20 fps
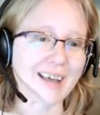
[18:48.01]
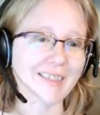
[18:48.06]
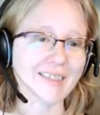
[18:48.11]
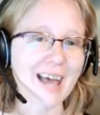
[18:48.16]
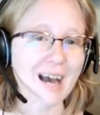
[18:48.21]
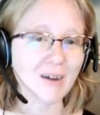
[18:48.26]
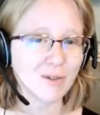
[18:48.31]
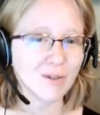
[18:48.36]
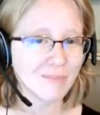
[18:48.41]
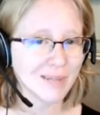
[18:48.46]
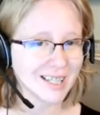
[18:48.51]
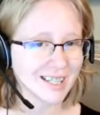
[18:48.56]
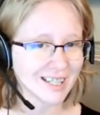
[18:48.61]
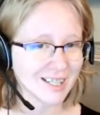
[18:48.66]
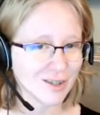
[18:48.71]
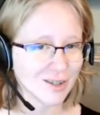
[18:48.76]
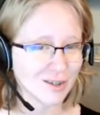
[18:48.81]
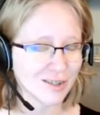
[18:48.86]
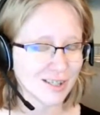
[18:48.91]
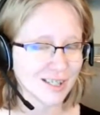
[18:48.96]
Now, that would be
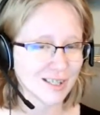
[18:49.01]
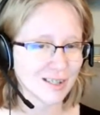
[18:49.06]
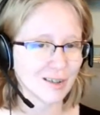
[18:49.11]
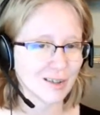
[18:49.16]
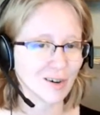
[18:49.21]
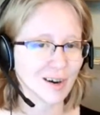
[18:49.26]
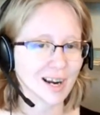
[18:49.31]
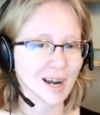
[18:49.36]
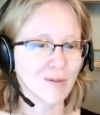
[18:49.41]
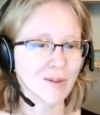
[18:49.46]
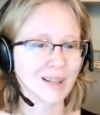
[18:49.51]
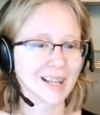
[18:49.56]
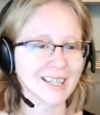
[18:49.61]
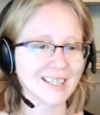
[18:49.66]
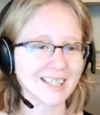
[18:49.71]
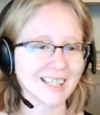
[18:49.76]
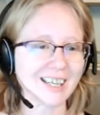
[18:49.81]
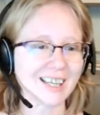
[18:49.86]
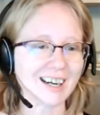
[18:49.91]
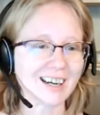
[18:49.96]
an interesting story I would
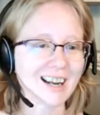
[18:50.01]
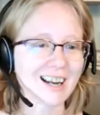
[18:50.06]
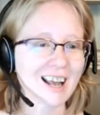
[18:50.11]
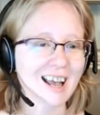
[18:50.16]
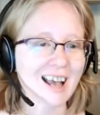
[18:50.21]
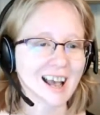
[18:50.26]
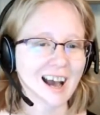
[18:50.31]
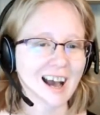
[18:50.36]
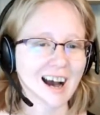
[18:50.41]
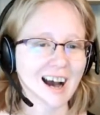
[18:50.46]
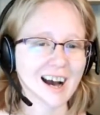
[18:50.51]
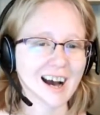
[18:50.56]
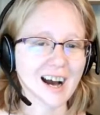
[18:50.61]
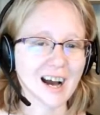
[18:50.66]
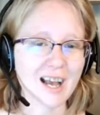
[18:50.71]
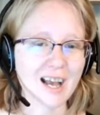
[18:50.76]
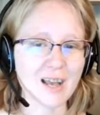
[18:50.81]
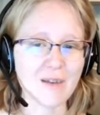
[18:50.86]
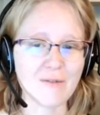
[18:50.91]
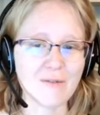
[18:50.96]
like to hear.
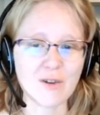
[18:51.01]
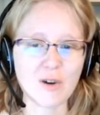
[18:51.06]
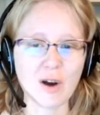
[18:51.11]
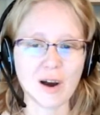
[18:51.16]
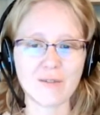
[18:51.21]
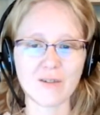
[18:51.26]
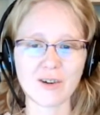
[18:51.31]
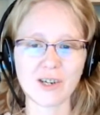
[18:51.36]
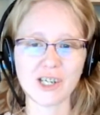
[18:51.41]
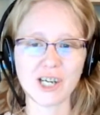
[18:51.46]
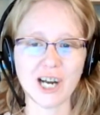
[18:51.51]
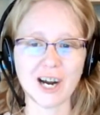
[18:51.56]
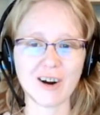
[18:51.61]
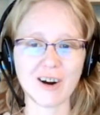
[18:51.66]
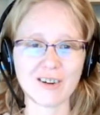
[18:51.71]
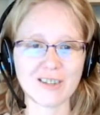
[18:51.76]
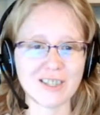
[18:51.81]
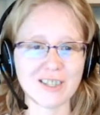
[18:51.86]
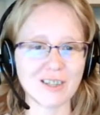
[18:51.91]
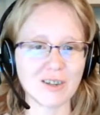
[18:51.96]
If you ever
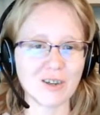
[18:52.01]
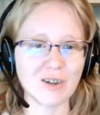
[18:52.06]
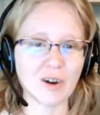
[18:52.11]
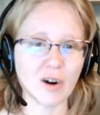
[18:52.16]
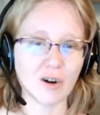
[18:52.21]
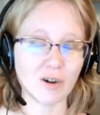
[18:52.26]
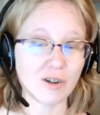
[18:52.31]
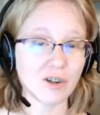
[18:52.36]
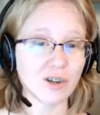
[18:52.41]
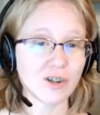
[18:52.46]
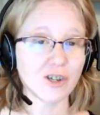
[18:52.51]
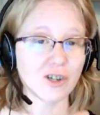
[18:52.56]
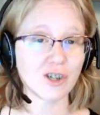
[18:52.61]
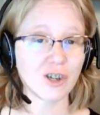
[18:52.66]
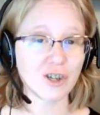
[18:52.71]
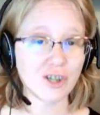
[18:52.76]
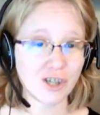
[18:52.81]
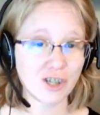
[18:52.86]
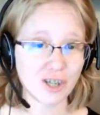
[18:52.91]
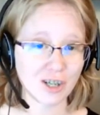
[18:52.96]
share to, or
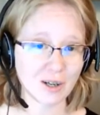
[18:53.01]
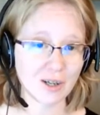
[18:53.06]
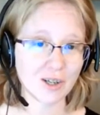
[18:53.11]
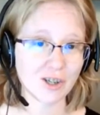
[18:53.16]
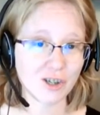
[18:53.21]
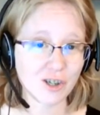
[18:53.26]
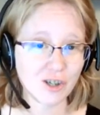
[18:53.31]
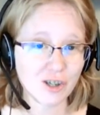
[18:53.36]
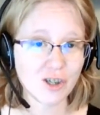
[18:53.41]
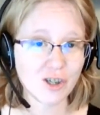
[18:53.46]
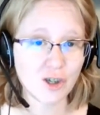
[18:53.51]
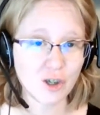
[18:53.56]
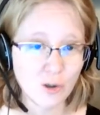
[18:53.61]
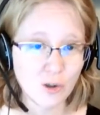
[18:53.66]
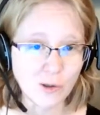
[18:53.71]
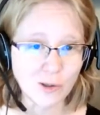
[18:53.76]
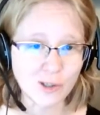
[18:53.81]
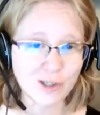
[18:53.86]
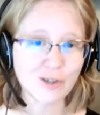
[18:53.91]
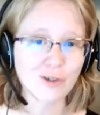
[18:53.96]
should
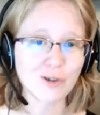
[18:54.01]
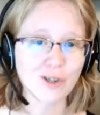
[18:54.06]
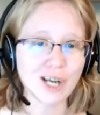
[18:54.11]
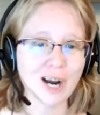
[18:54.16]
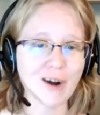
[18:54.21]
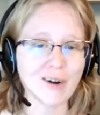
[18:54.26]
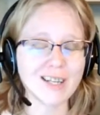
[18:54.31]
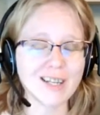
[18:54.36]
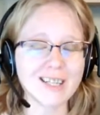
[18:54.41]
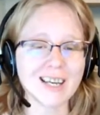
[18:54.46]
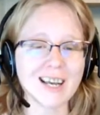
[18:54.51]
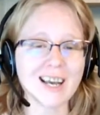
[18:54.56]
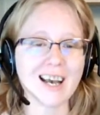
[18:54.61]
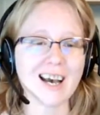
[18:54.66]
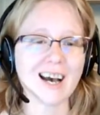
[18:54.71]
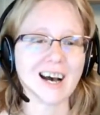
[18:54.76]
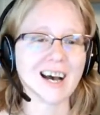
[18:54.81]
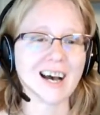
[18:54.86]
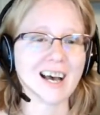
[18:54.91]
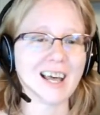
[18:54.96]
choose to share it,
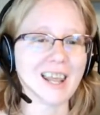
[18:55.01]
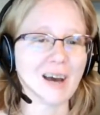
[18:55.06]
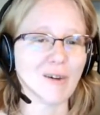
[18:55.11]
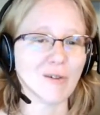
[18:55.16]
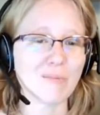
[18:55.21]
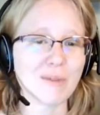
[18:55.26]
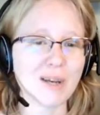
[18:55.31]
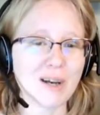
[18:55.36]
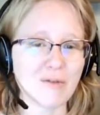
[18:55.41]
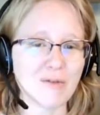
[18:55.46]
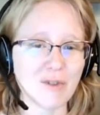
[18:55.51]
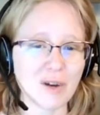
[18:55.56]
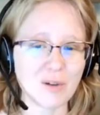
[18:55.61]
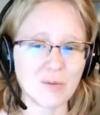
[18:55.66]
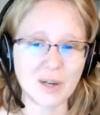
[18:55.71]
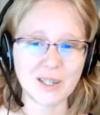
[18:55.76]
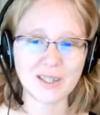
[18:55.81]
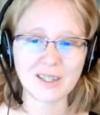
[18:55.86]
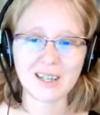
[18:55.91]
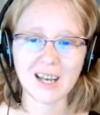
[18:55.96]
that would be a
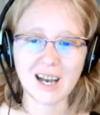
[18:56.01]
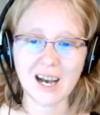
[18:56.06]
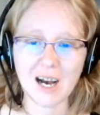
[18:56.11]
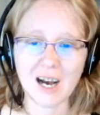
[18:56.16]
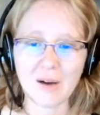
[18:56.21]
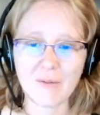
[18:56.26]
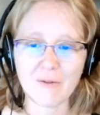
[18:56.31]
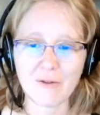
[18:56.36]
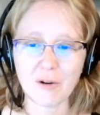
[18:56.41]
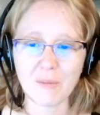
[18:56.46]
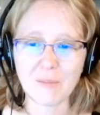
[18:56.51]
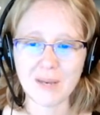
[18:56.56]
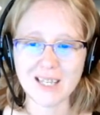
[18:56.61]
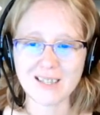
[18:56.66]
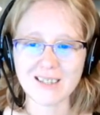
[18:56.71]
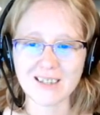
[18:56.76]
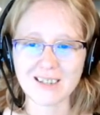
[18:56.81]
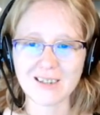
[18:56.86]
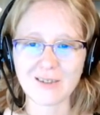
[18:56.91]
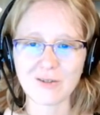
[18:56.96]
fun one for
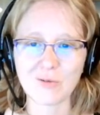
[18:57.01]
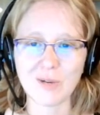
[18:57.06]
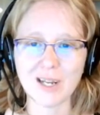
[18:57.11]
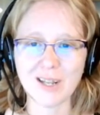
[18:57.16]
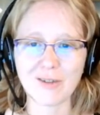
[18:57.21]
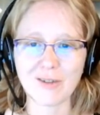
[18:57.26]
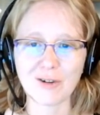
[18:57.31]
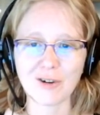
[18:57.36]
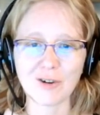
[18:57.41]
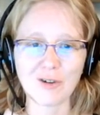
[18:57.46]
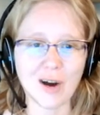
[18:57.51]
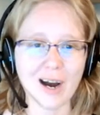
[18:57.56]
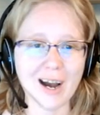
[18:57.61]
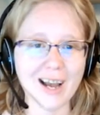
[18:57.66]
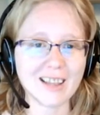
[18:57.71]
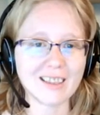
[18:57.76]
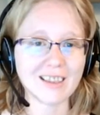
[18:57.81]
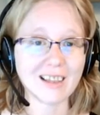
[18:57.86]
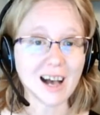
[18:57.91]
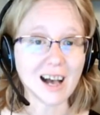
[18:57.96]
me to read through.
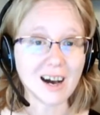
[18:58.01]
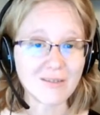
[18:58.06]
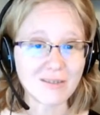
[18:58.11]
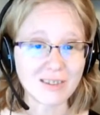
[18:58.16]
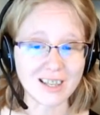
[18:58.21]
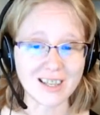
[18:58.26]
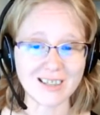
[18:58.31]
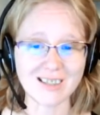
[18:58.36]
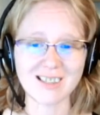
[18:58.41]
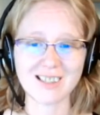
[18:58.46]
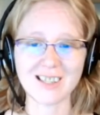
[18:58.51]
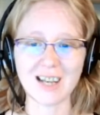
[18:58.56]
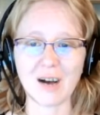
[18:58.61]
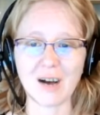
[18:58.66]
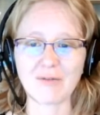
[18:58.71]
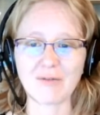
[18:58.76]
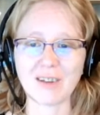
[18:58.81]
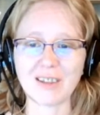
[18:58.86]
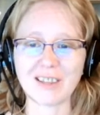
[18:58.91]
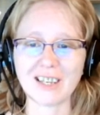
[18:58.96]
I love this
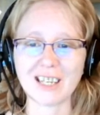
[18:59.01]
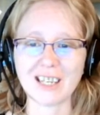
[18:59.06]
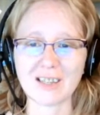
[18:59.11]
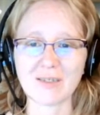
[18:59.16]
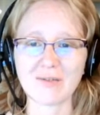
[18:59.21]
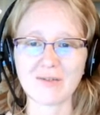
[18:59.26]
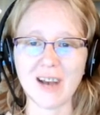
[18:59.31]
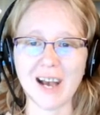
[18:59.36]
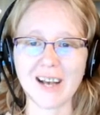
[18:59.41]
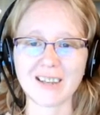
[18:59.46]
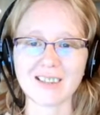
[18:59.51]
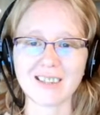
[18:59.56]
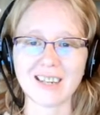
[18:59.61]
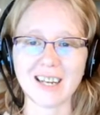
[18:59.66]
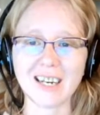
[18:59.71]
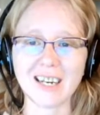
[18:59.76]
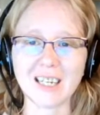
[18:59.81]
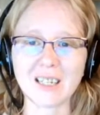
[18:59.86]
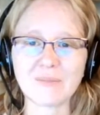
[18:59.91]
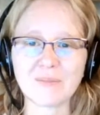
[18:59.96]
stuff. I think it's
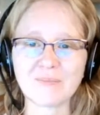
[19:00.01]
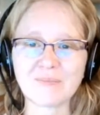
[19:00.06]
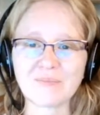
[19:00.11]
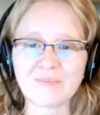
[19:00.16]
fascinating.